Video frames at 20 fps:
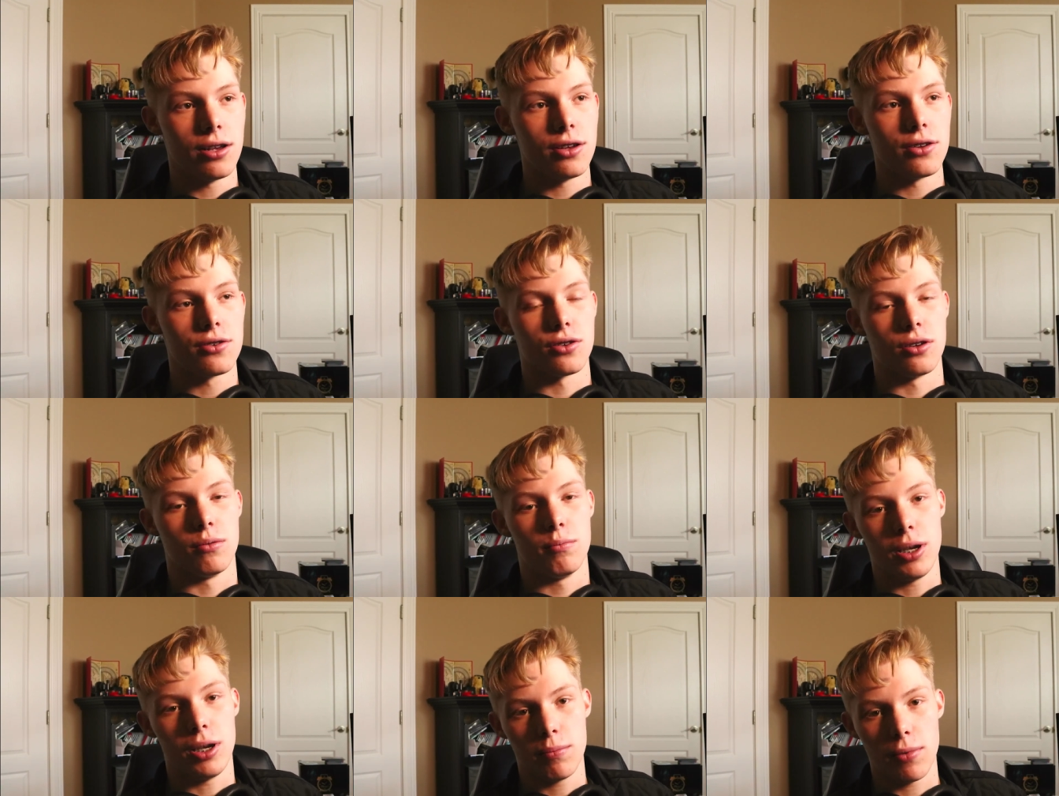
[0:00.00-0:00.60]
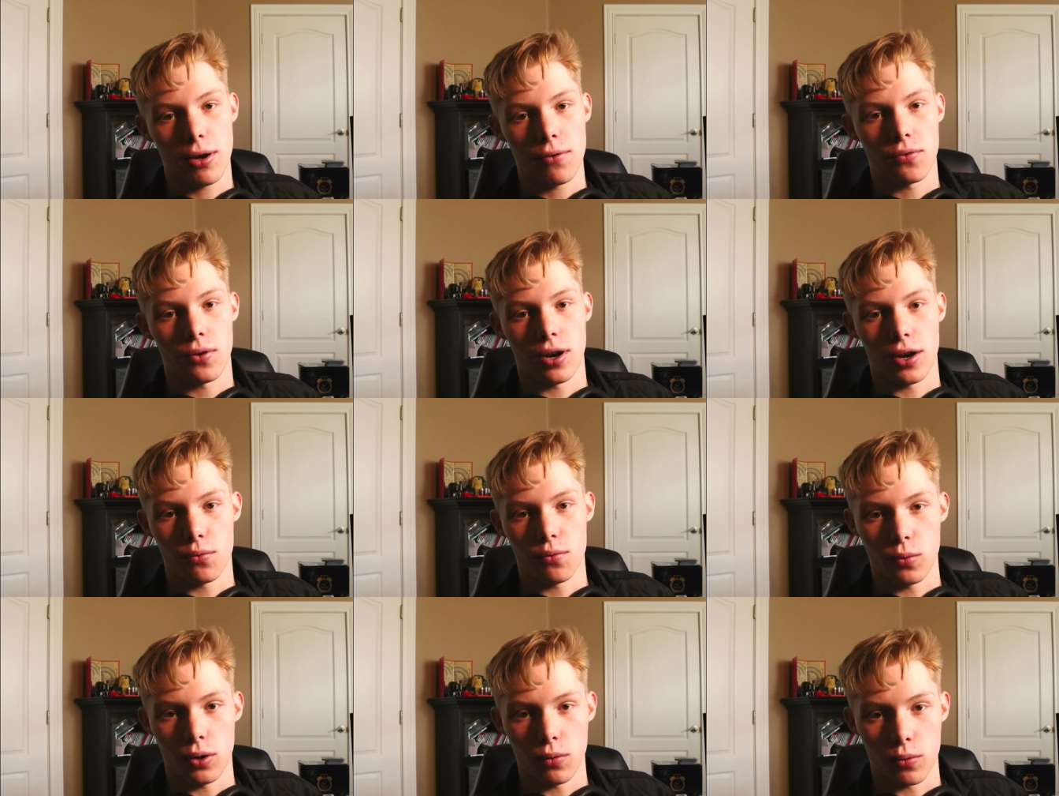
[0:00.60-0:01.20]
So me and my
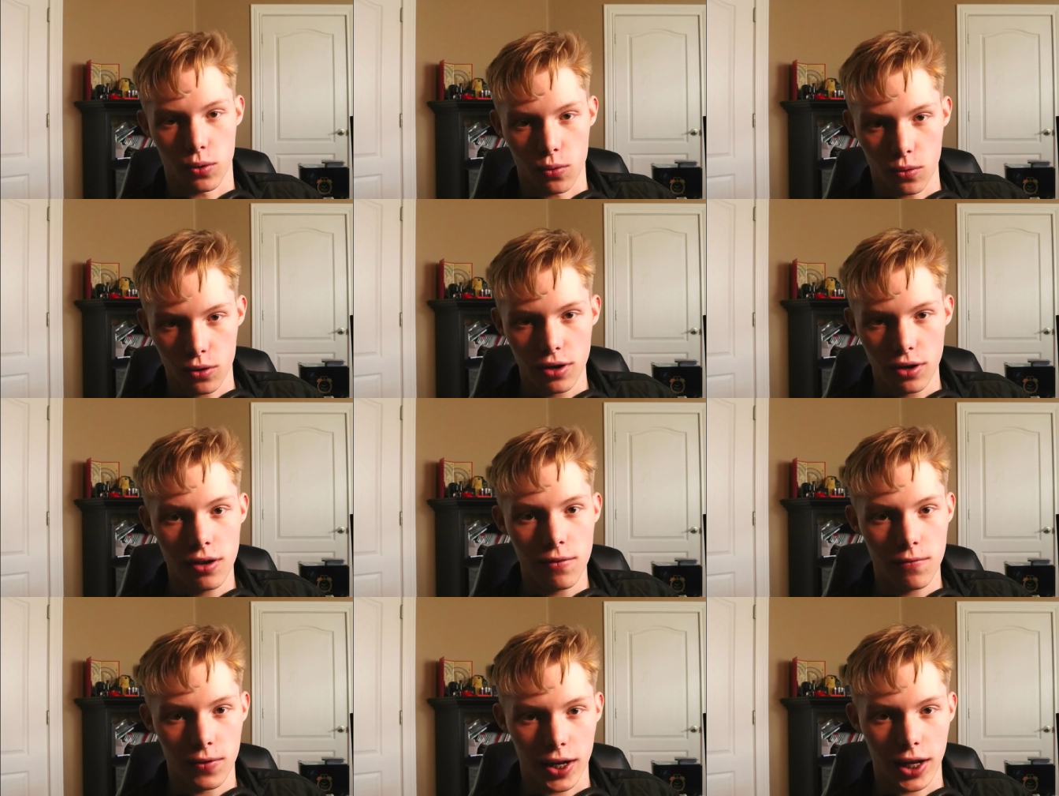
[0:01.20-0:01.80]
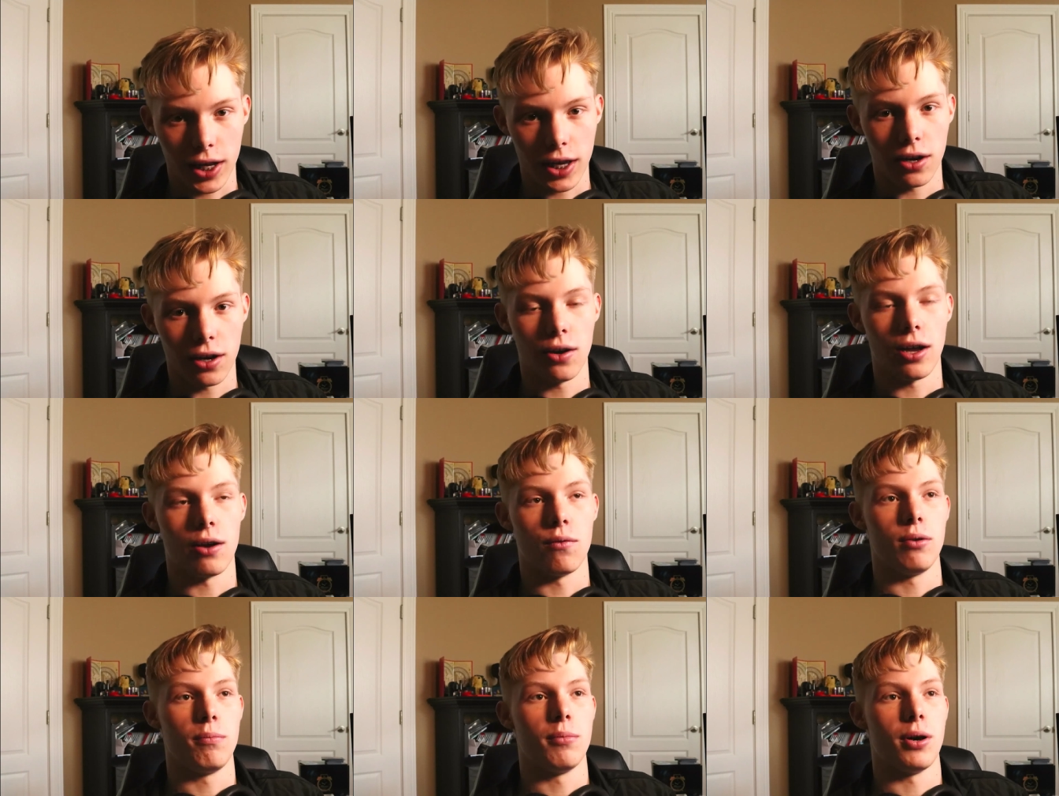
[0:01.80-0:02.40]
friend, we recorded a video
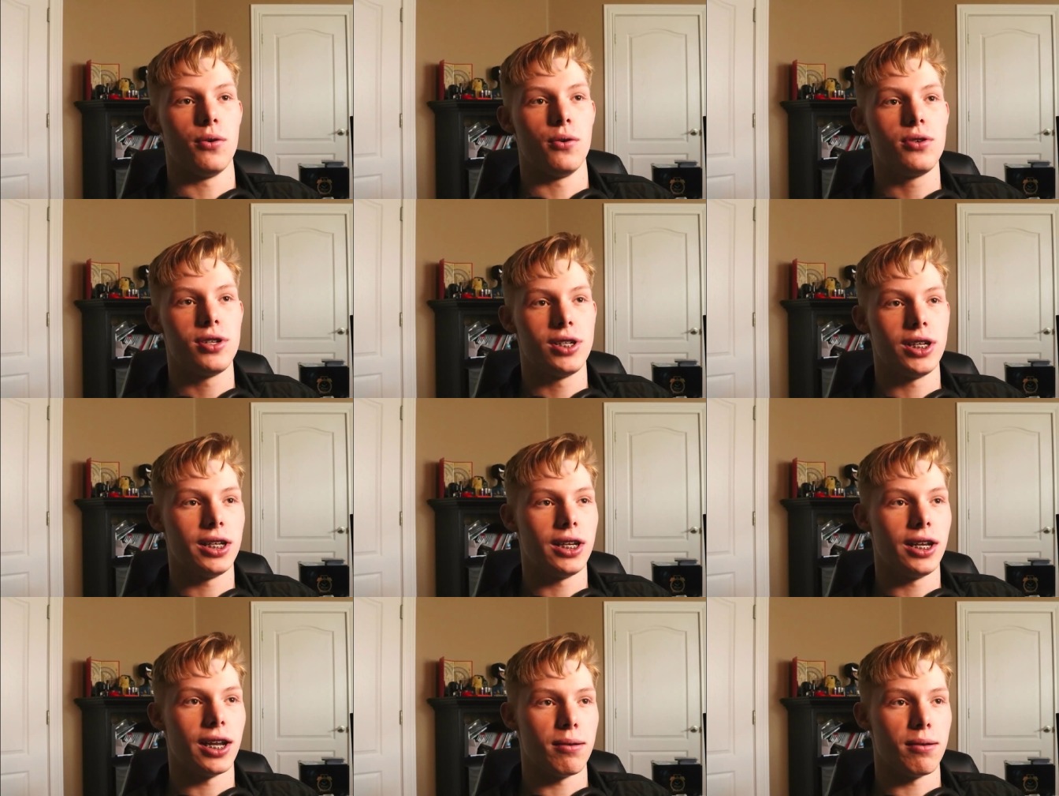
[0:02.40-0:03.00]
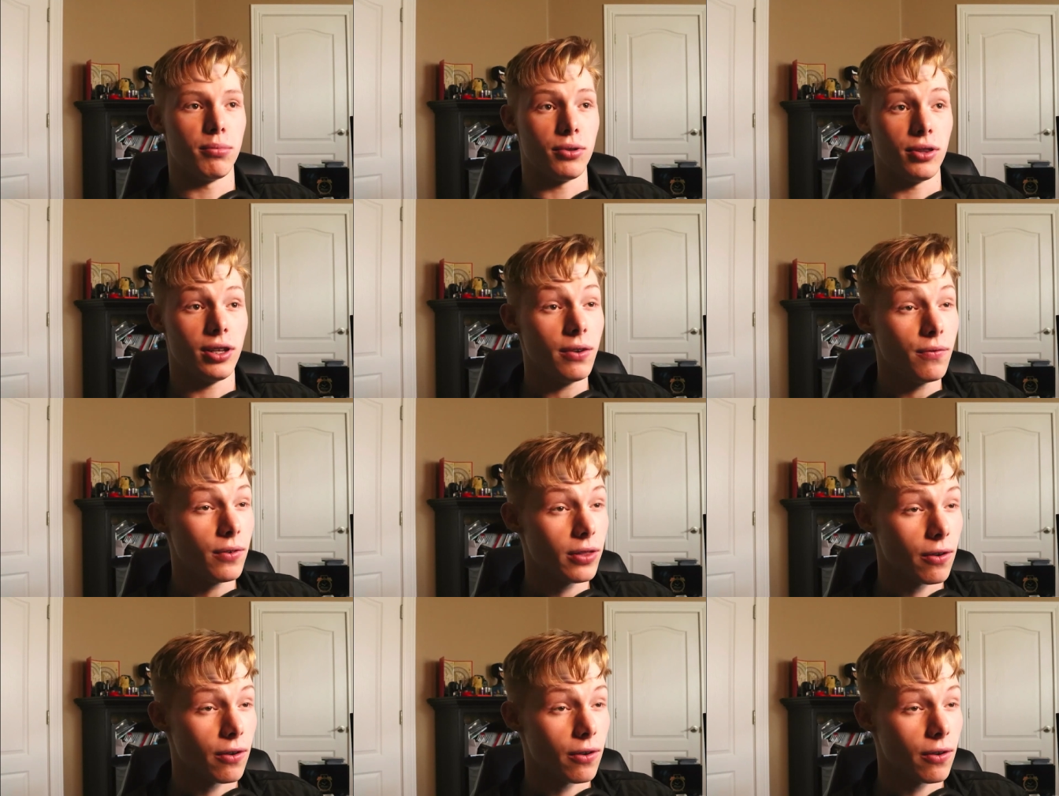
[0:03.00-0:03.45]
and we posted it, I believe,